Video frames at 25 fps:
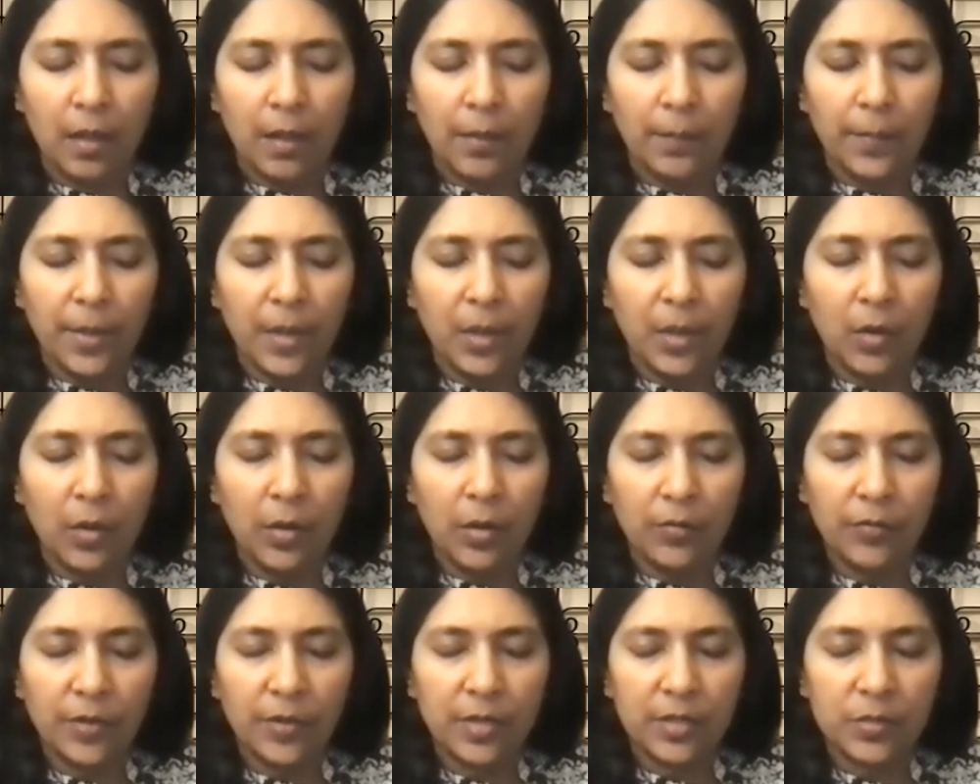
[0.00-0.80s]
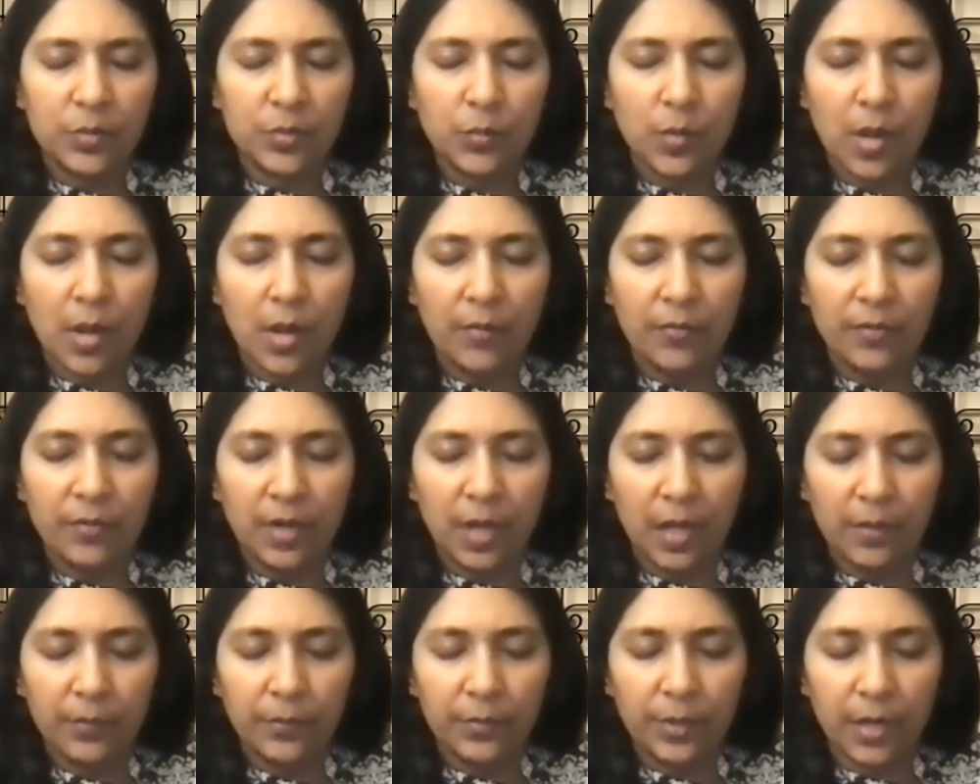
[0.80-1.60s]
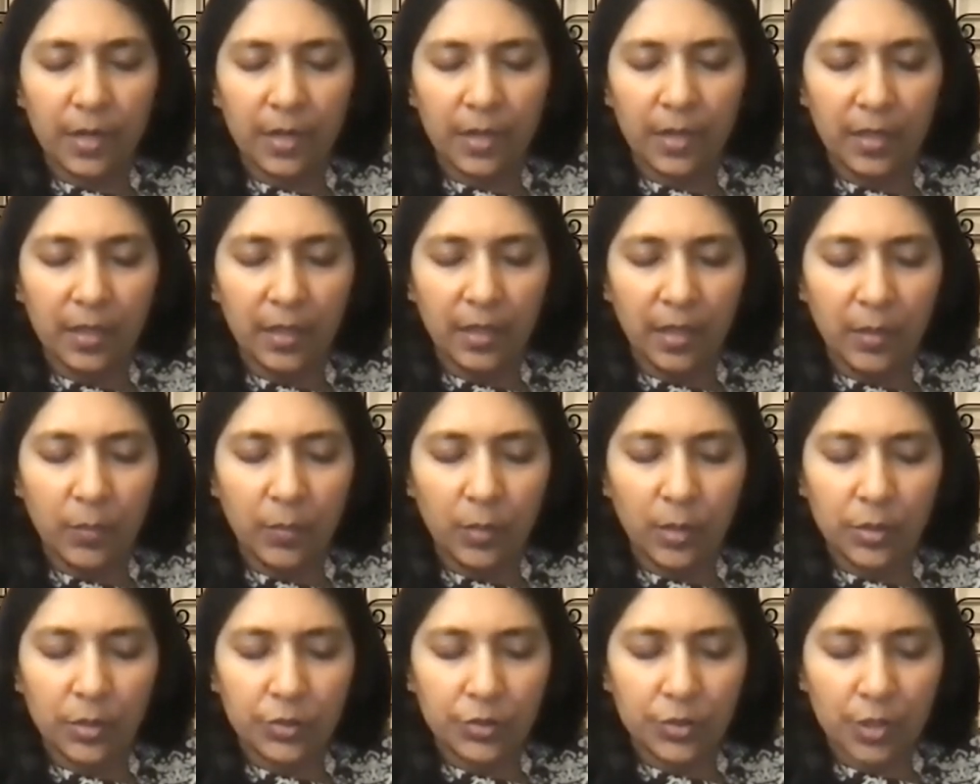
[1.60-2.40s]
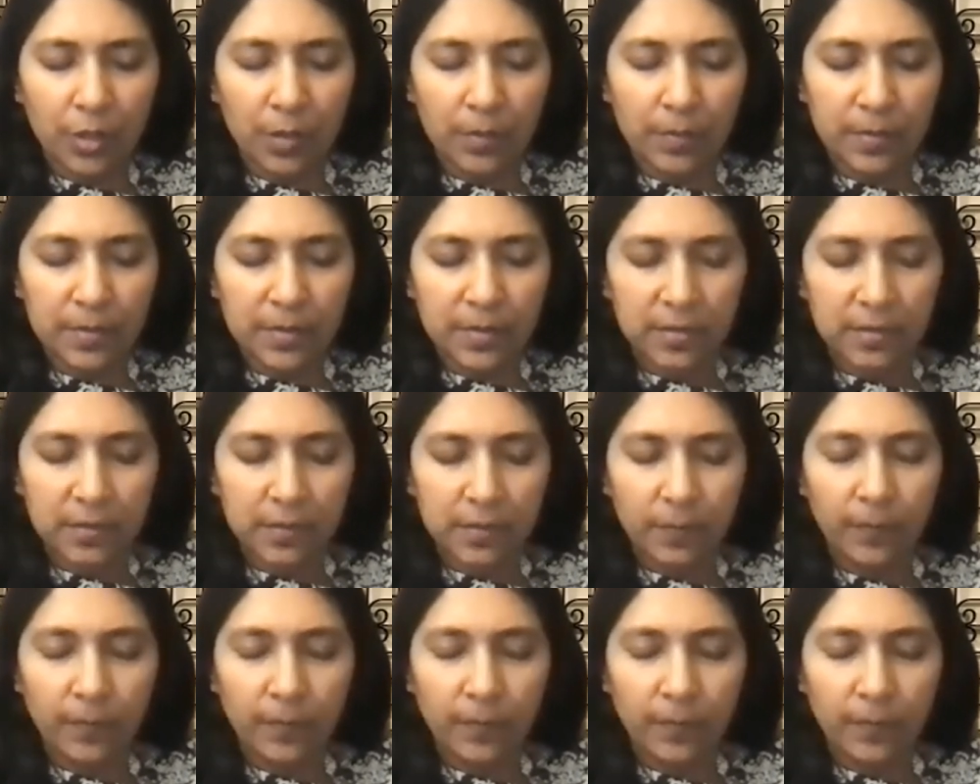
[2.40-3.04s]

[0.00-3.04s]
May all of us who have done pranic healing workshops